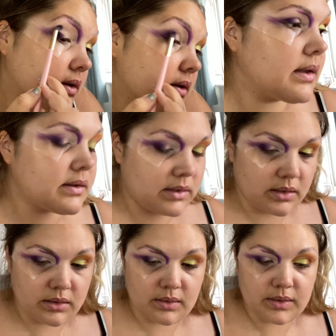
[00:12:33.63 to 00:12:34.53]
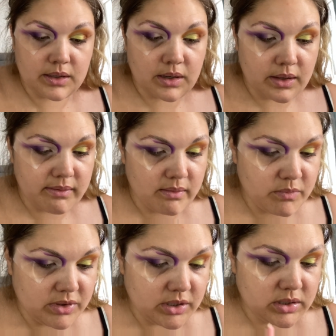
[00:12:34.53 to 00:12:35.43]
to... So I'm gonna go in
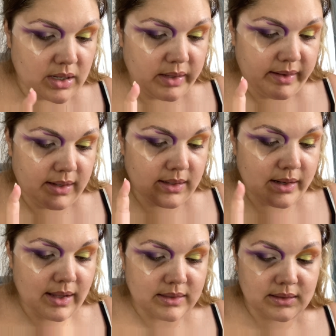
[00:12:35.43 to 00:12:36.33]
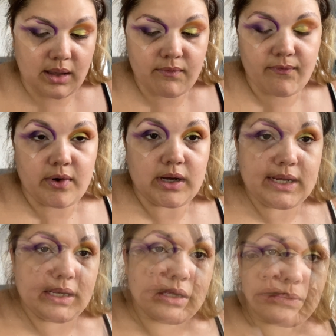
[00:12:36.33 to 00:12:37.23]
with the shade Let's Get
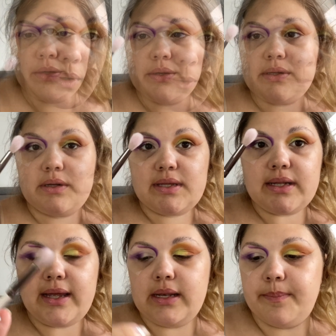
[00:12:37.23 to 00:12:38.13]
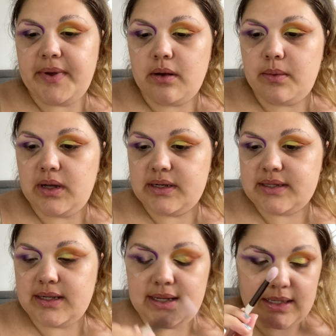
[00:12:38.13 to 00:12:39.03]
Freaky. So I'm using a slightly bigger one. It's
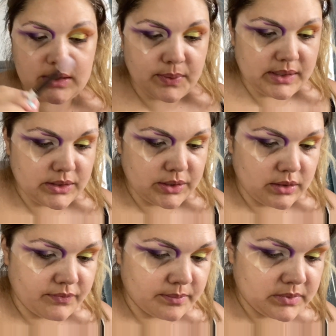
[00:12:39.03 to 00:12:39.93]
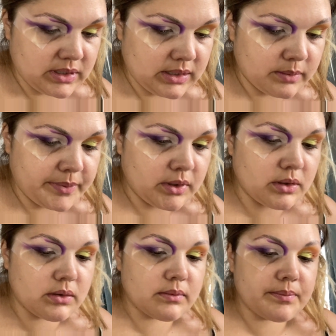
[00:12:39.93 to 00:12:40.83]
an E22 from Colourpop.